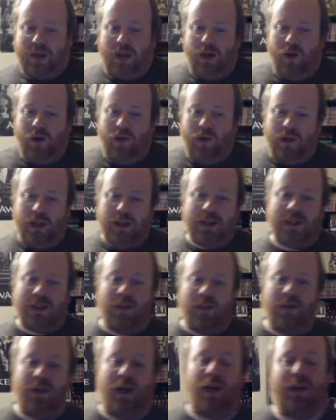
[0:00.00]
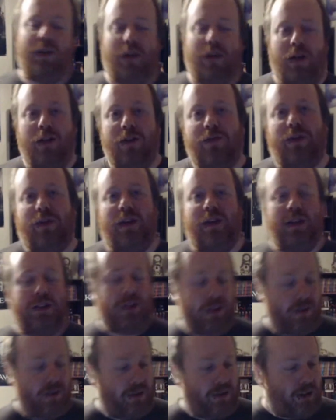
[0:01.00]
with all this going on, Turner finally
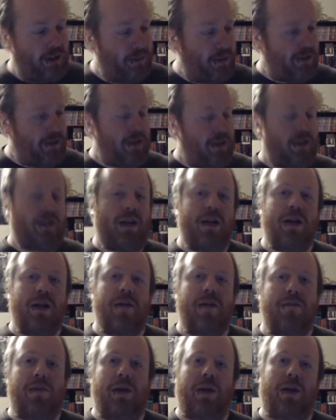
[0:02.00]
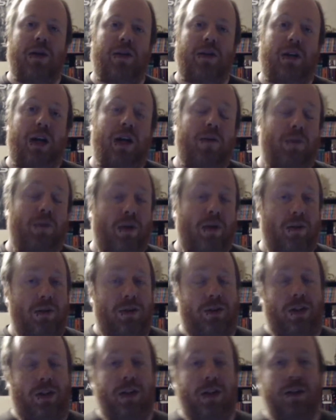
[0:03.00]
shows up at the Mutant Underground. Well, the
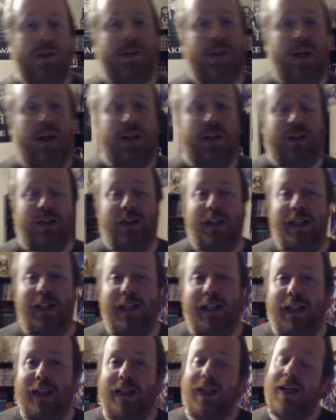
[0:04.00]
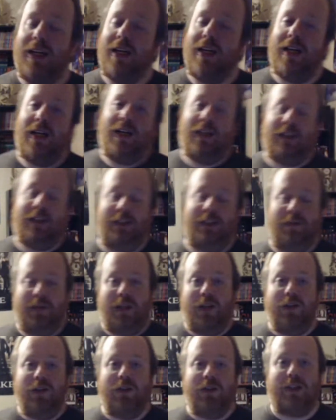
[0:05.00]
Struckers are actually leading some of the
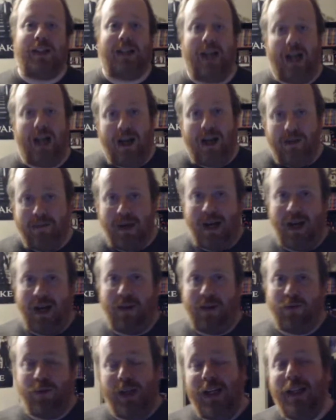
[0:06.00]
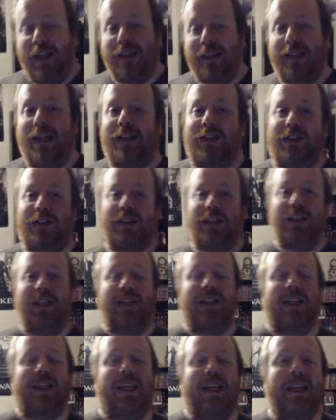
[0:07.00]
youth to combat. Reed is actually leading
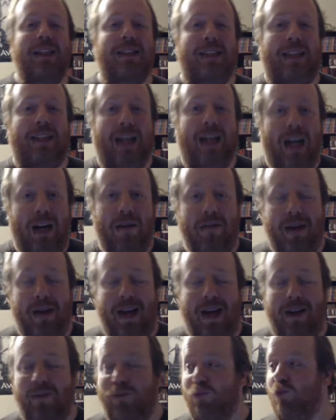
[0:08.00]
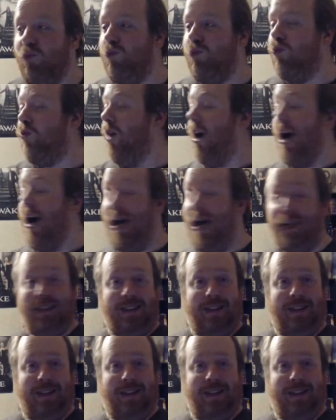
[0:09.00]
the kids to combat. What?